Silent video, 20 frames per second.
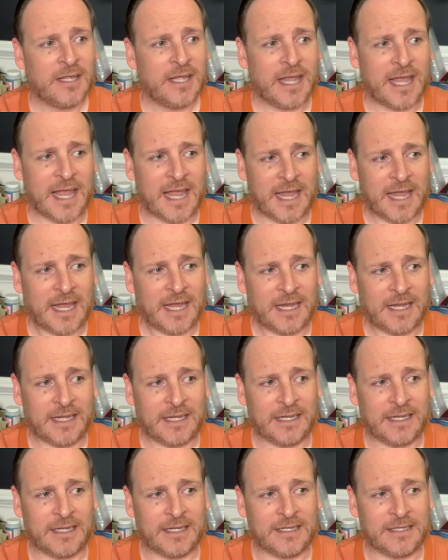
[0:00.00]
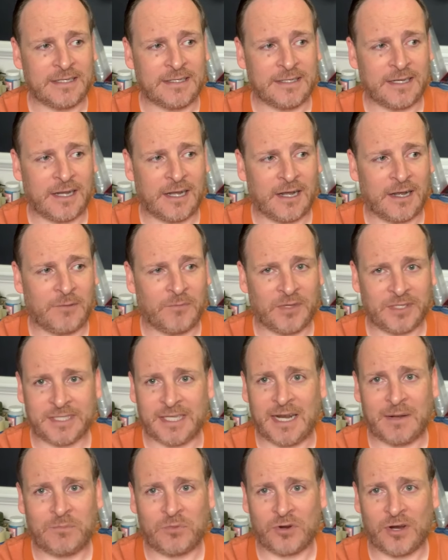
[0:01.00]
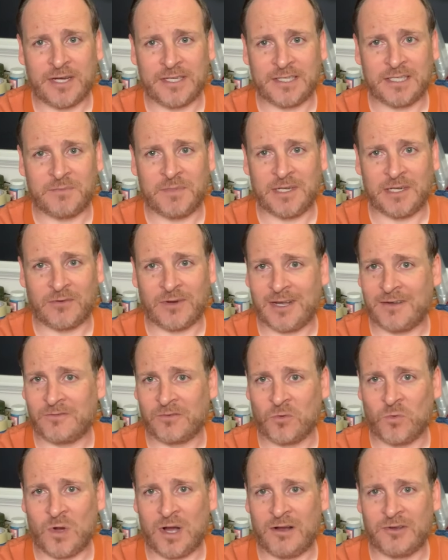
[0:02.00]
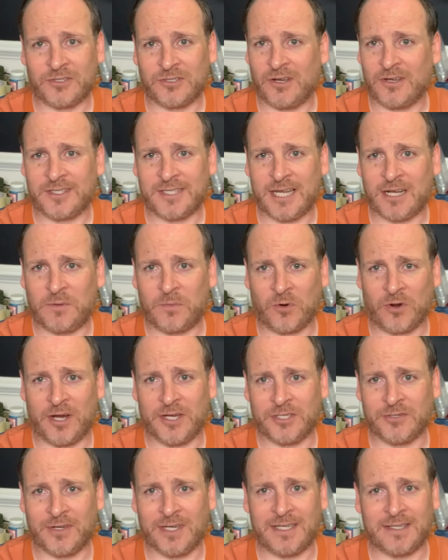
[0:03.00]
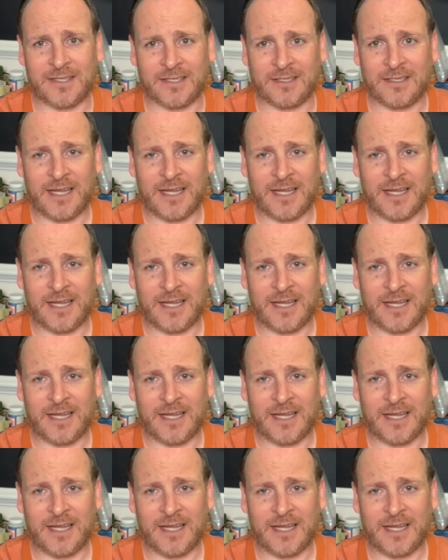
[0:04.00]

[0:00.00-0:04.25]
And um, like I said, that price has been around for a while. It's not a sale price or anything.